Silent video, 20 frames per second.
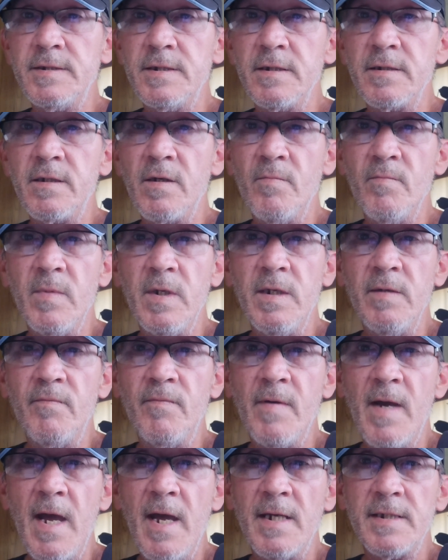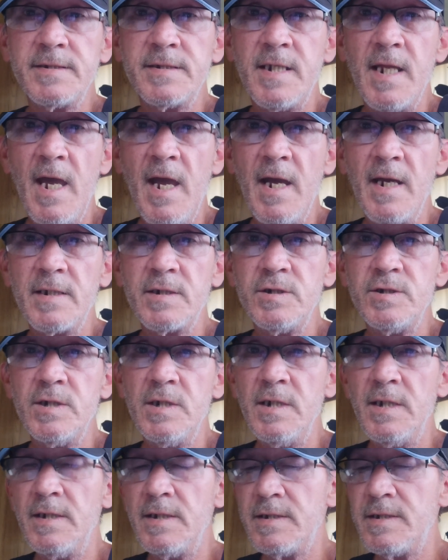It can be fast
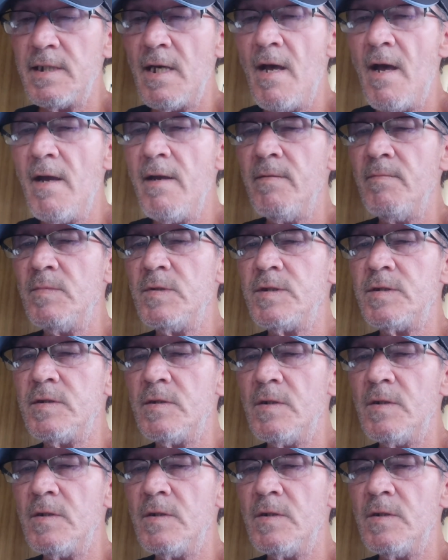action at times.